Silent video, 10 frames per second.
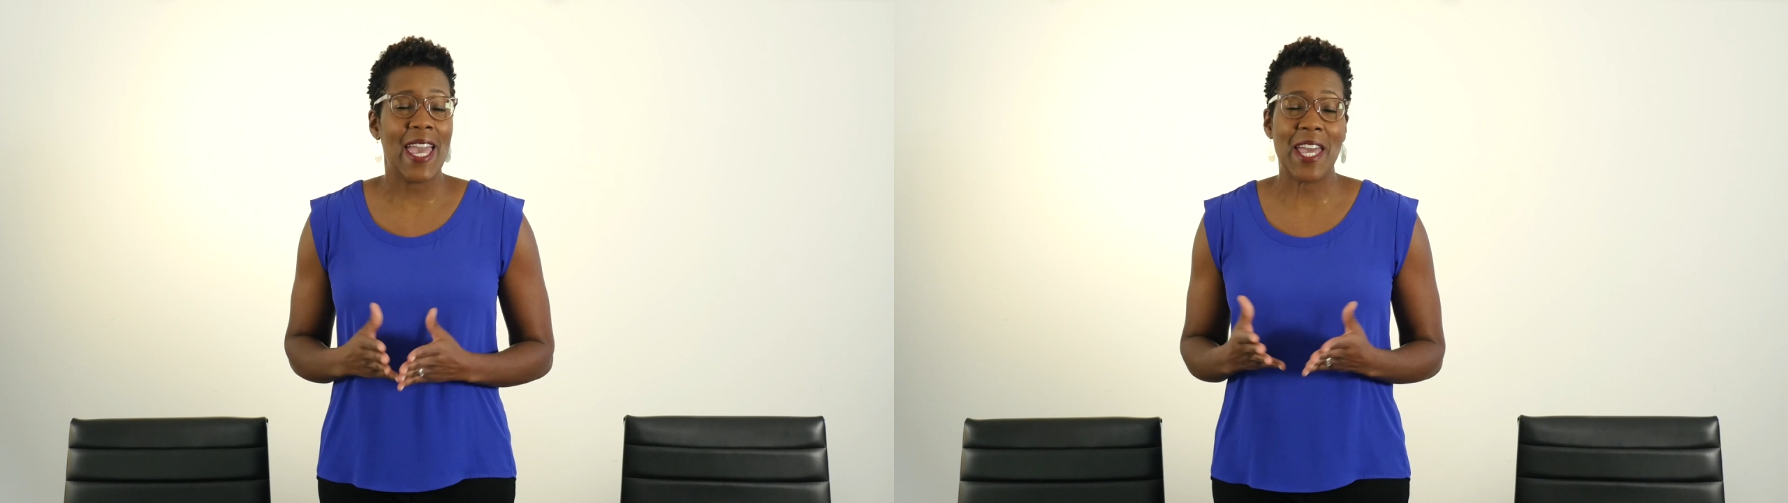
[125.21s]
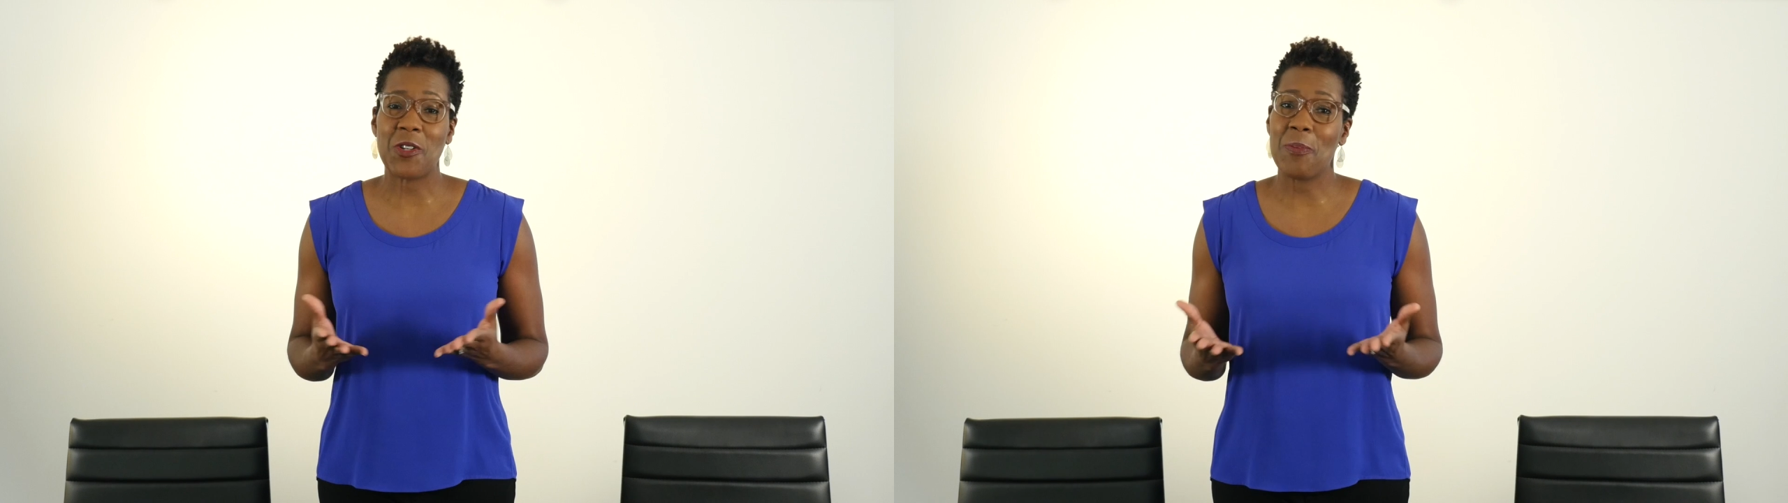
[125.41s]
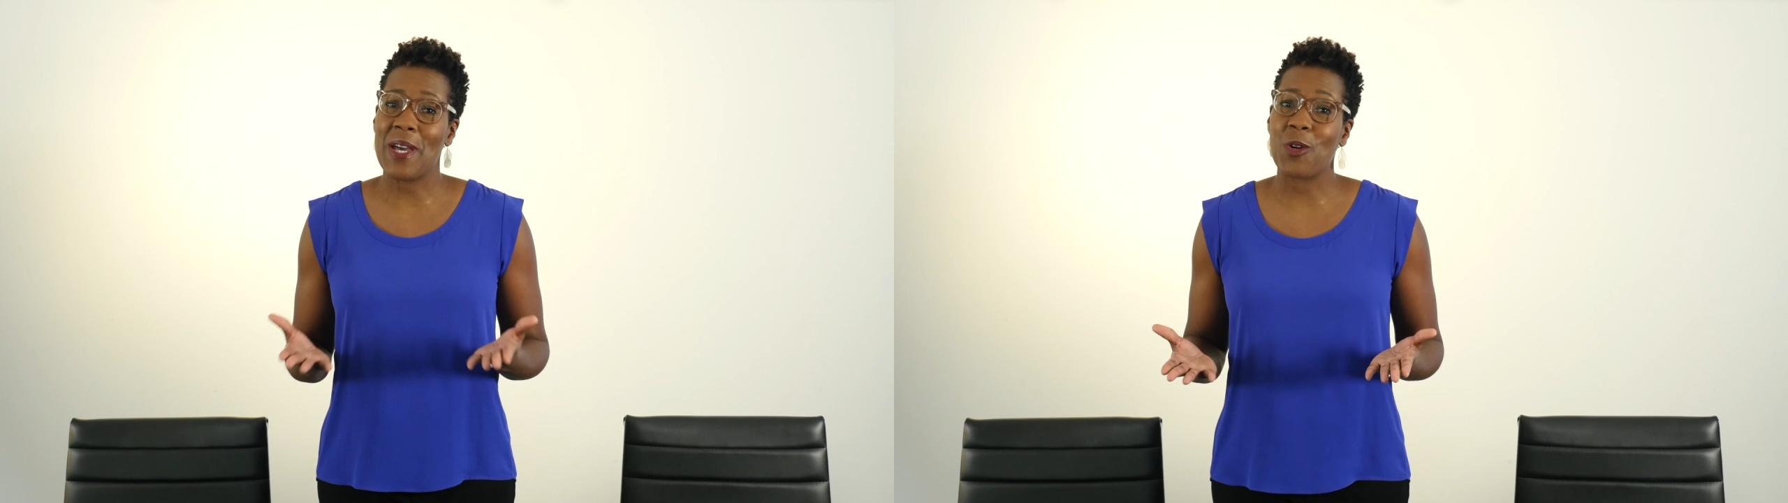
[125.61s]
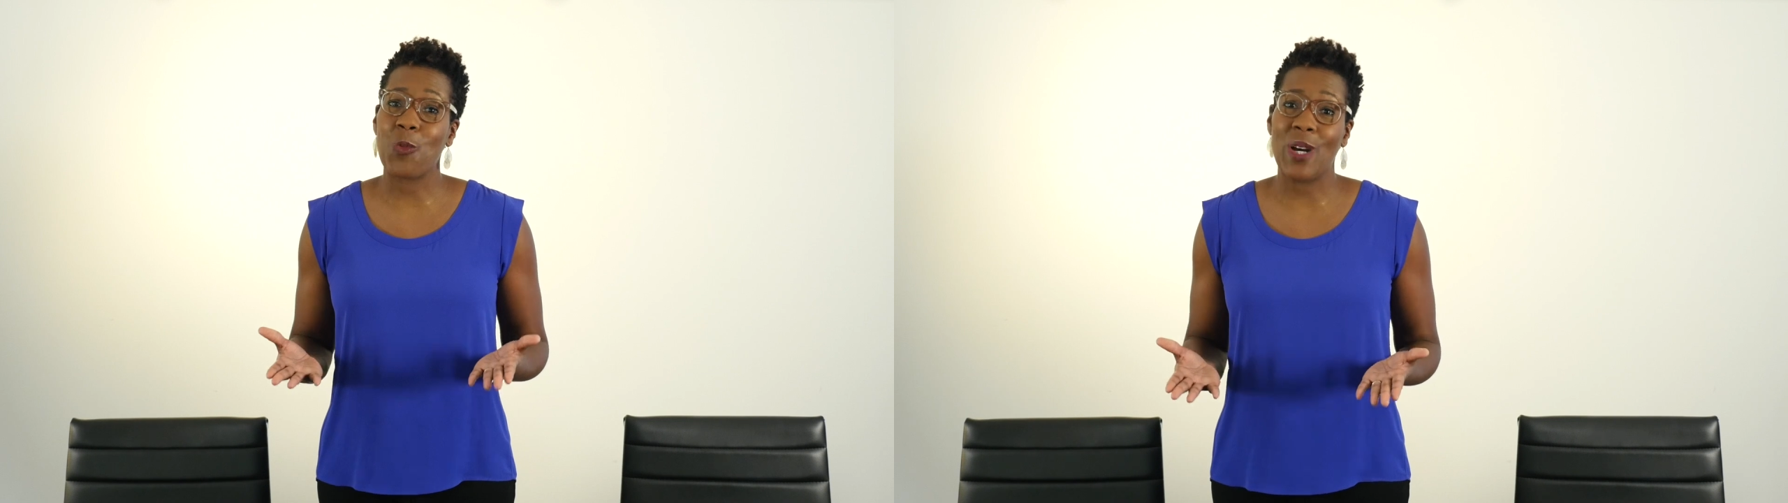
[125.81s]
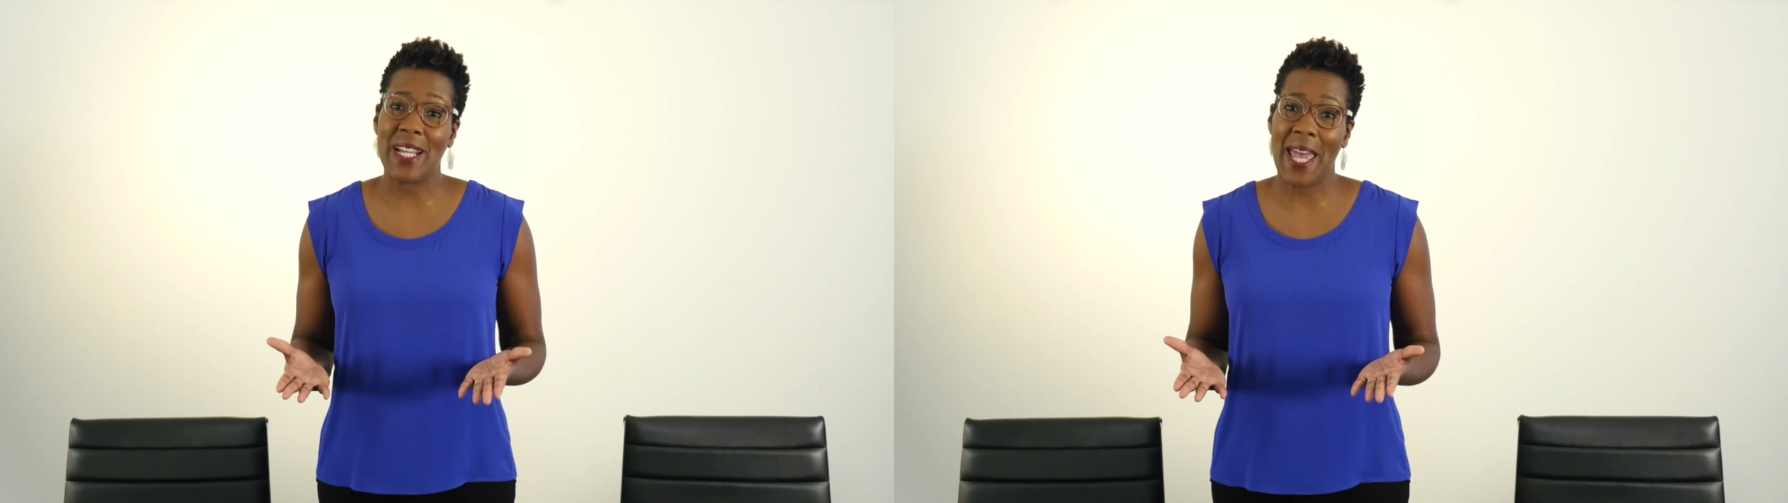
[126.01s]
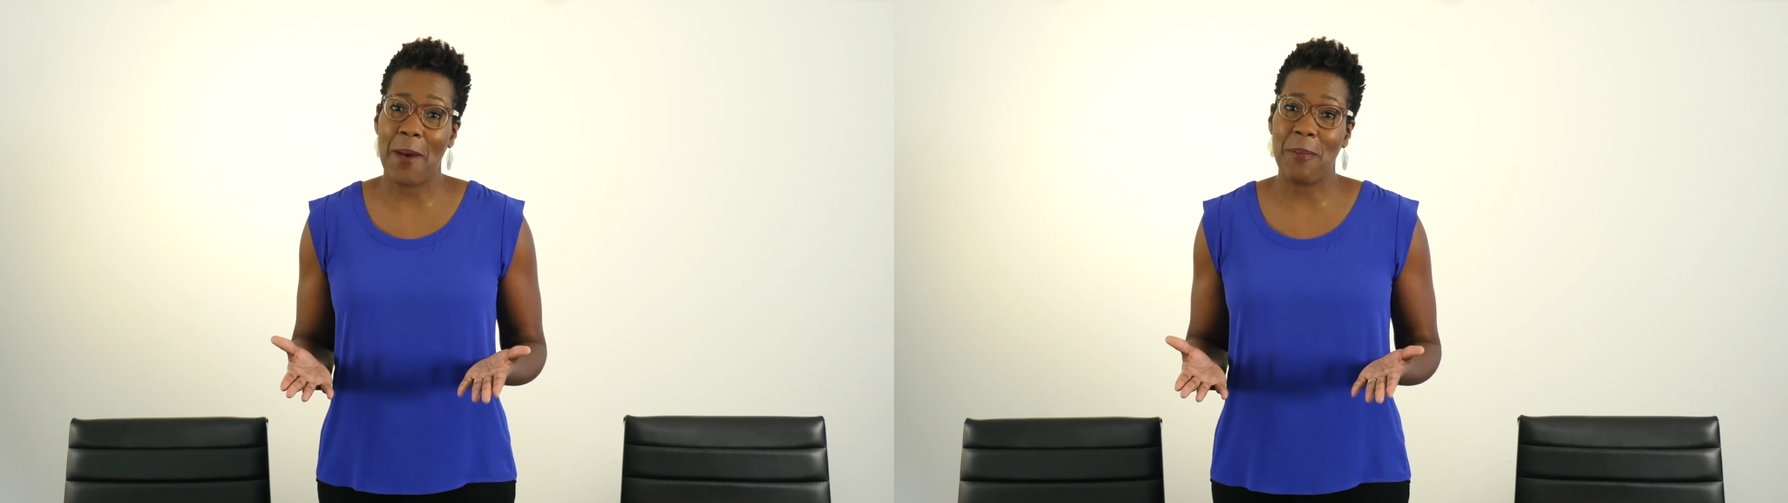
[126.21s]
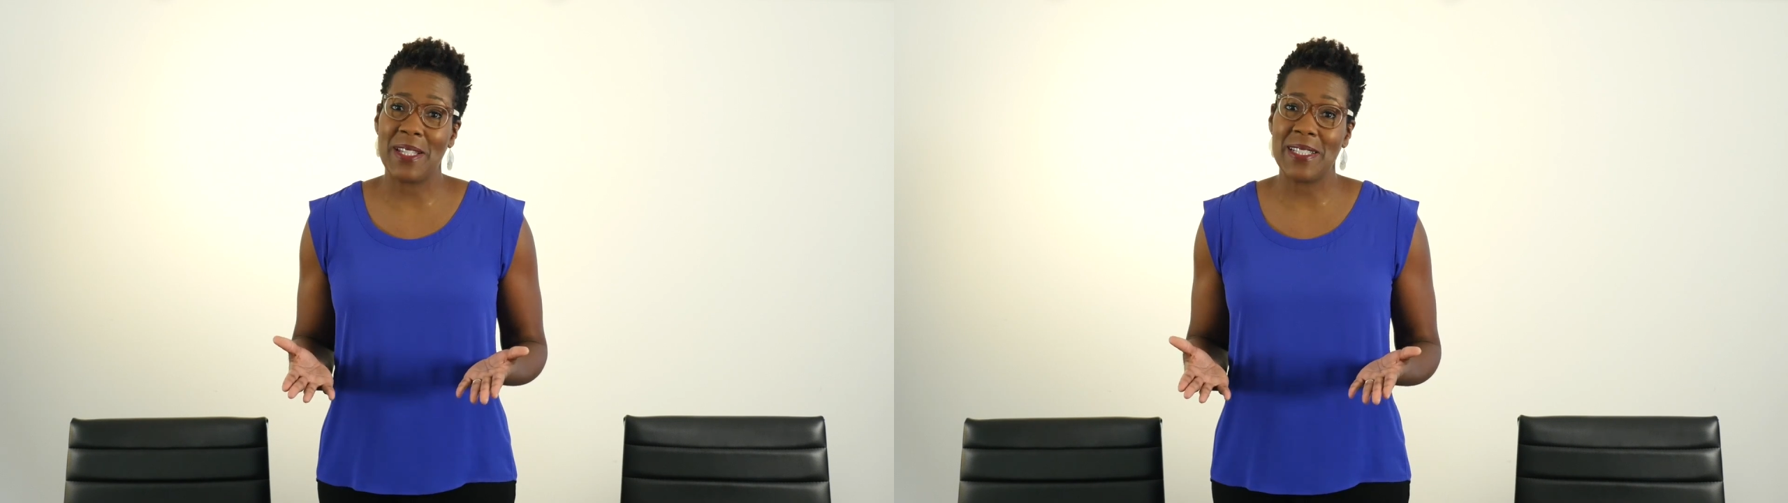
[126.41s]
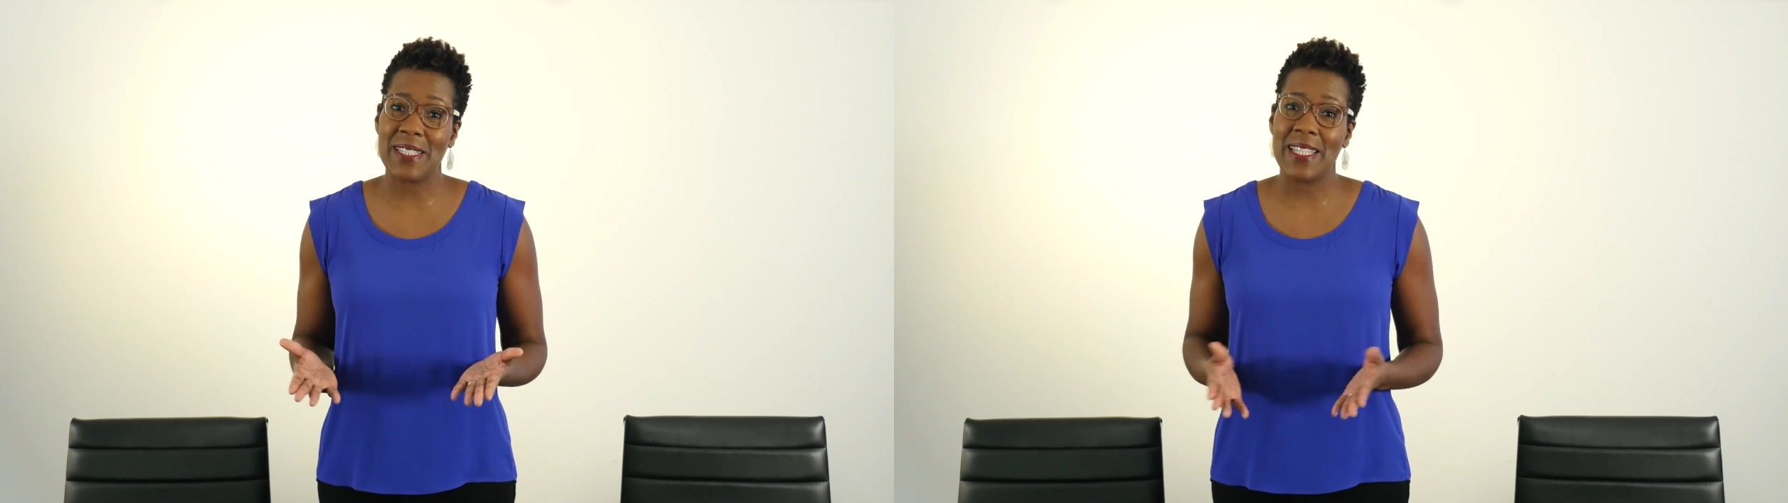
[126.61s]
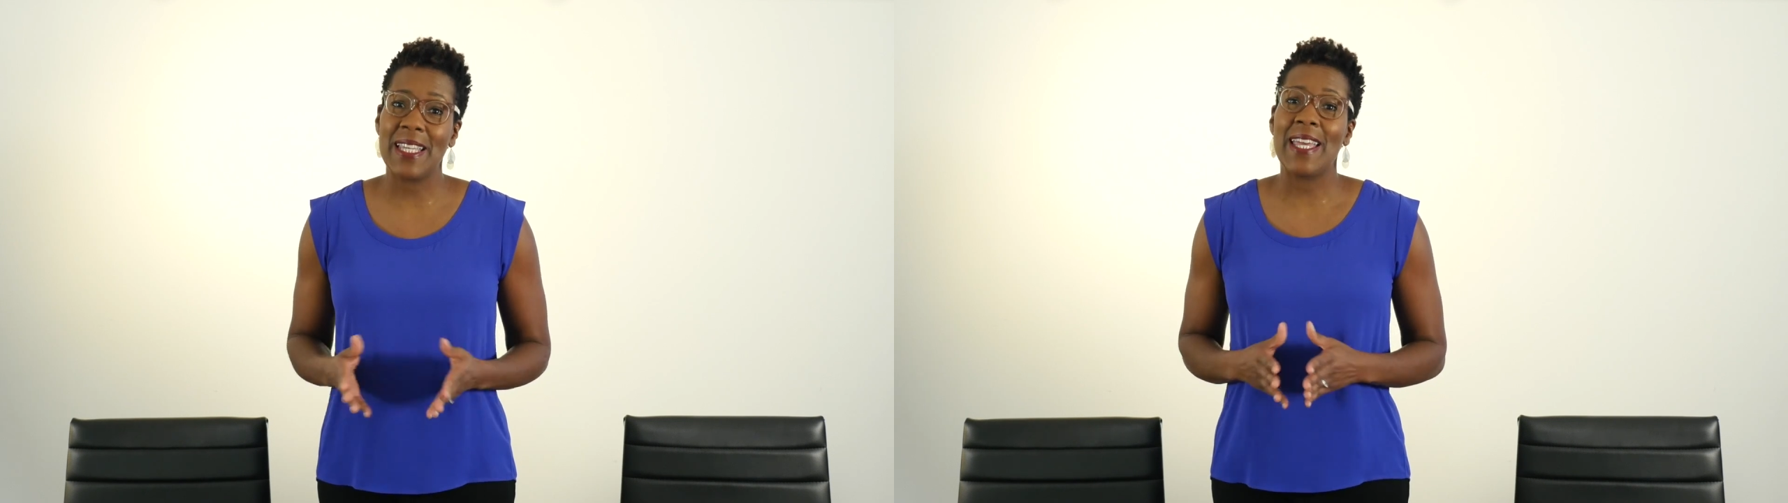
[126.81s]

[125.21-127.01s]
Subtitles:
And no matter what happens,